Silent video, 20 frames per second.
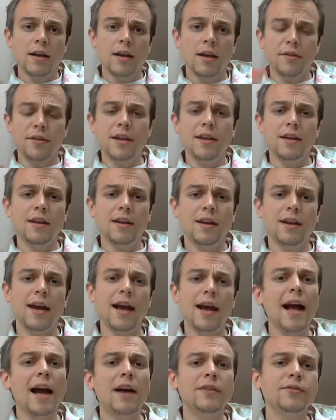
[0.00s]
Then,
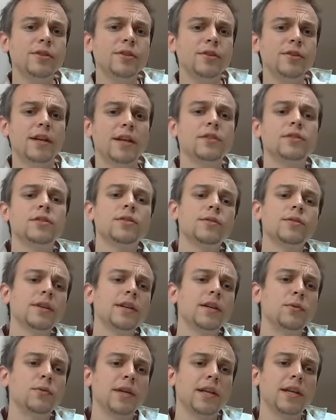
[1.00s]
after
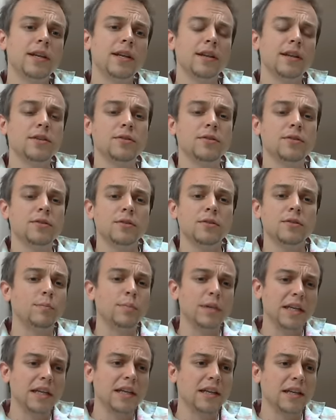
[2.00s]
history, we get into the
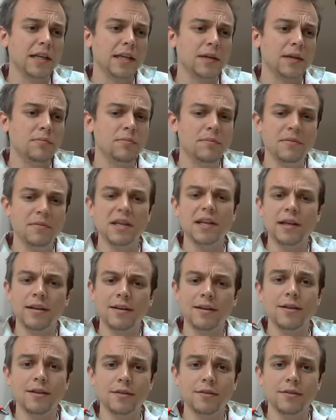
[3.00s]
big meat
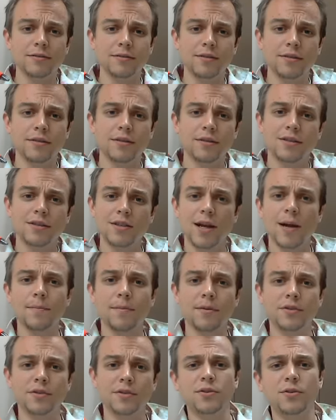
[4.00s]
of
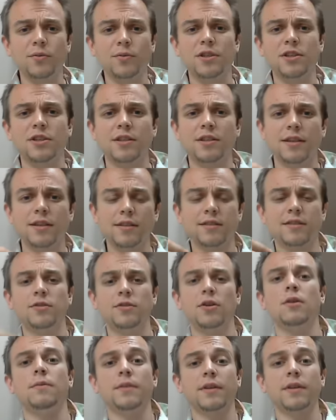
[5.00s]
Chapter 2, which is
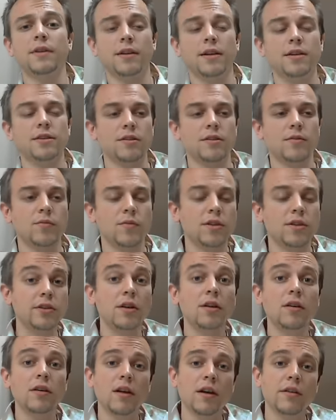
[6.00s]
nomenclature. And we
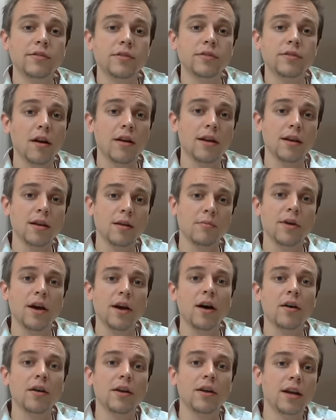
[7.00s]
start off talking
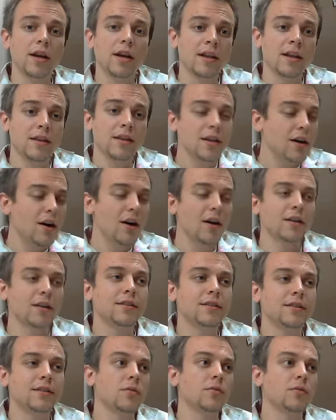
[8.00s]
about the
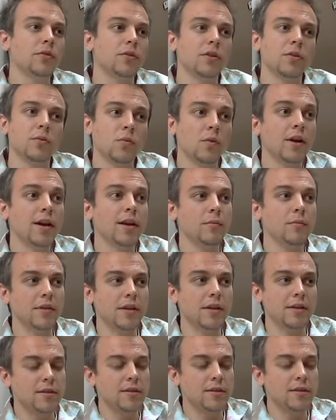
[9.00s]
Octet Rule and what it
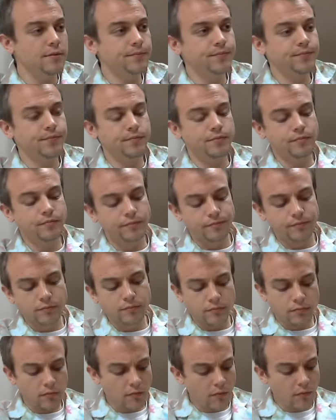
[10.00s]
means.
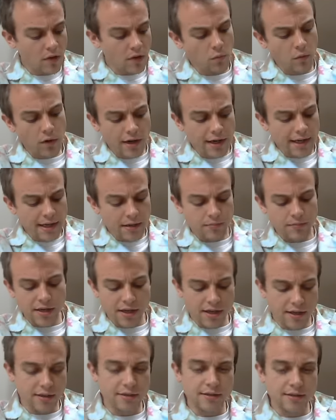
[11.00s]
What it
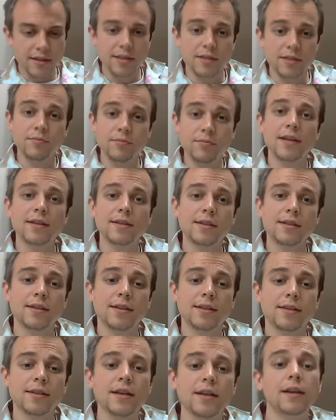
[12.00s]
means is
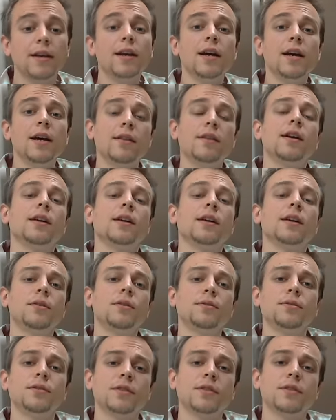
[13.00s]
basically, the Octet
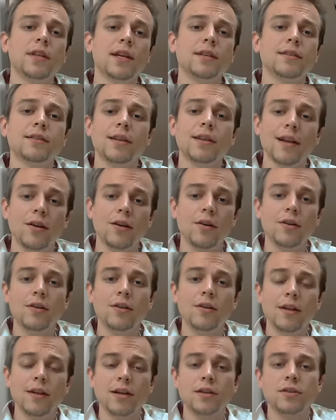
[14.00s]
Rule states that
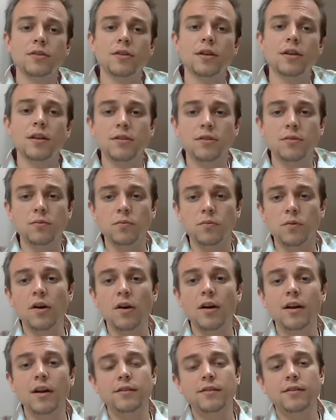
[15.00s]
all electrons
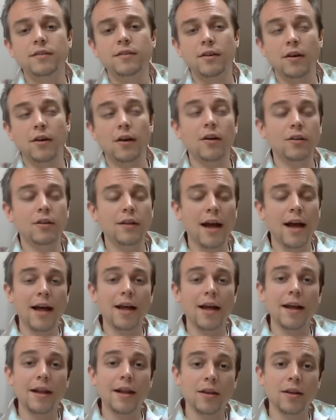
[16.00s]
want, or all
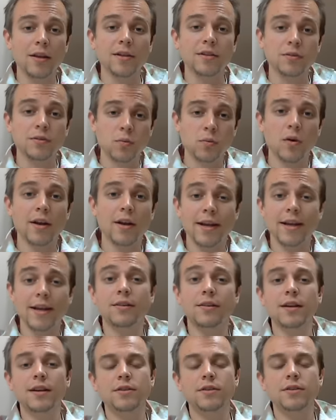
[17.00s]
elements want 8
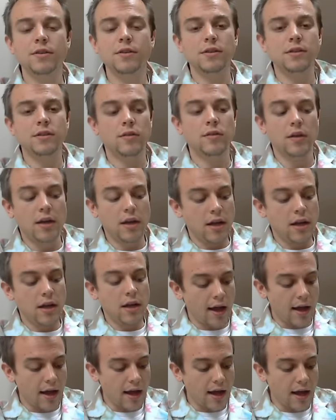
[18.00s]
electrons.
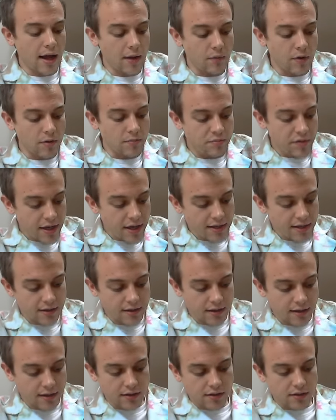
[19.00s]
And we base
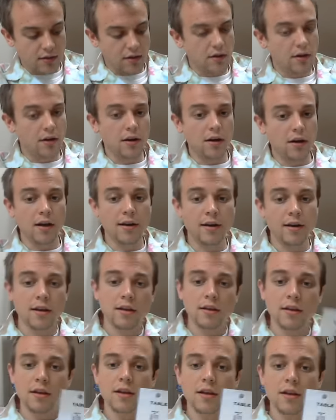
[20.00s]
this on
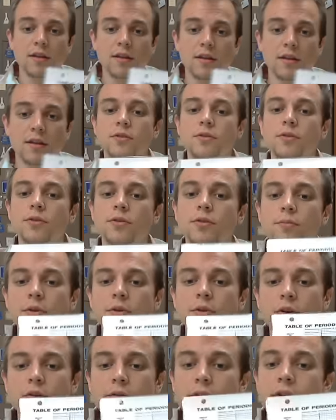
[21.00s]
this group
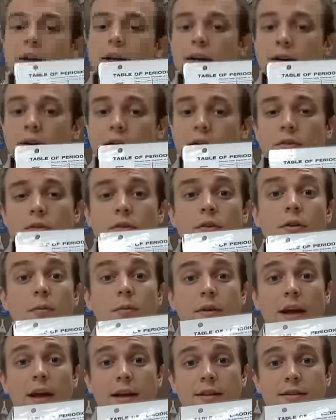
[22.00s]
over here, the
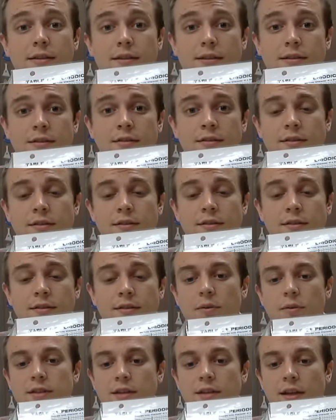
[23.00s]
noble gases. Okay,
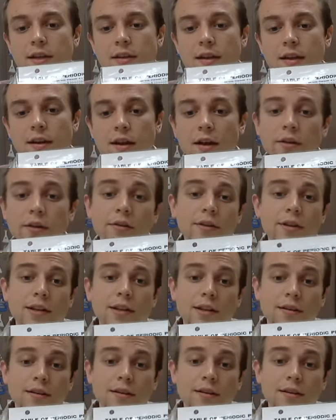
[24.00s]
we say that other than
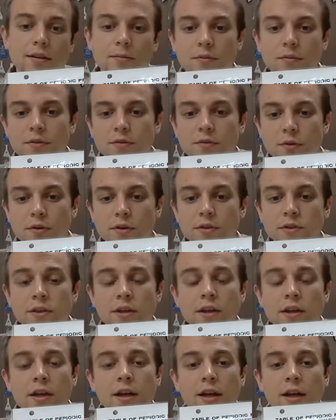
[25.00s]
helium, of course,
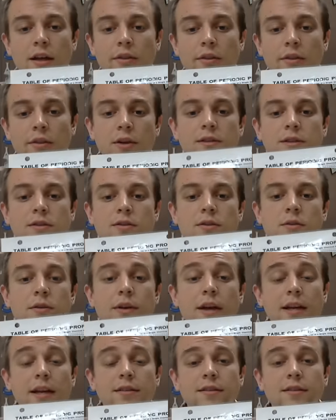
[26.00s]
the rest of these noble
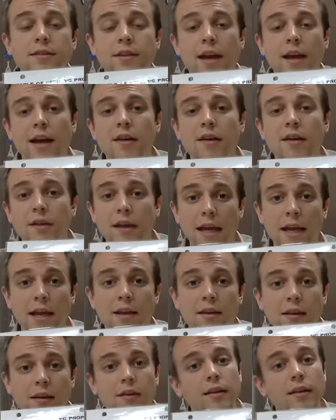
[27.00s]
gases have
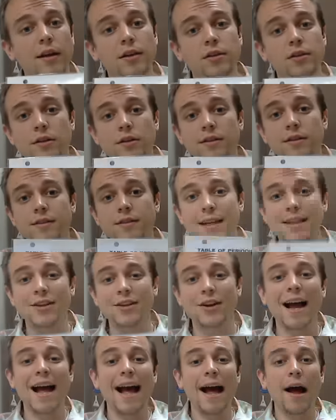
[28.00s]
8 electrons in
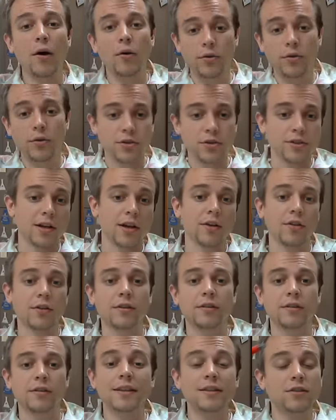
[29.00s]
their outer shell,
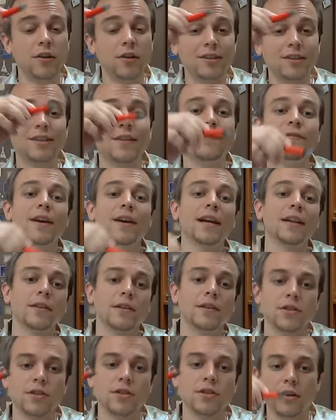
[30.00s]
and it's called the
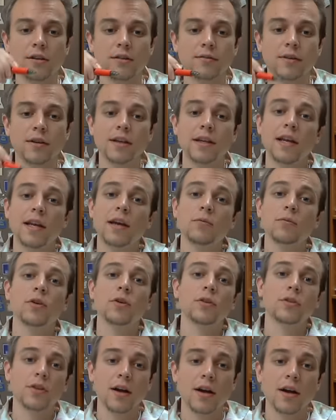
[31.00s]
valence shell. And again,
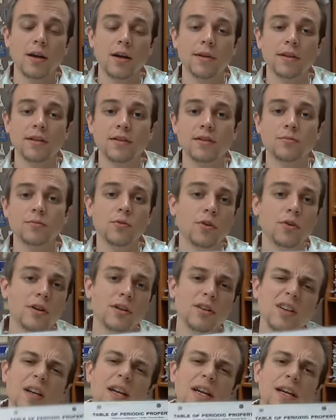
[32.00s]
we'll talk about this
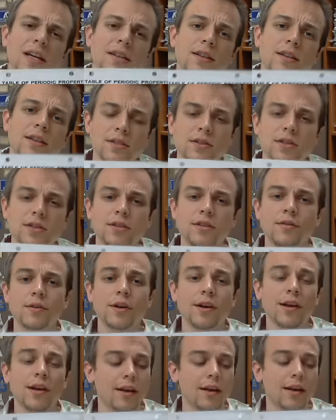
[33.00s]
more. This is just a
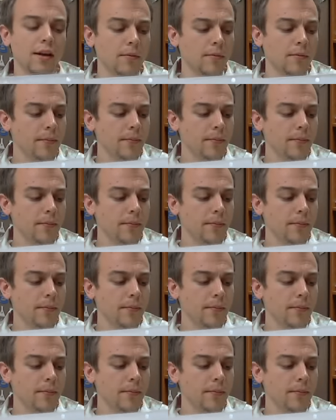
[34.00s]
look ahead.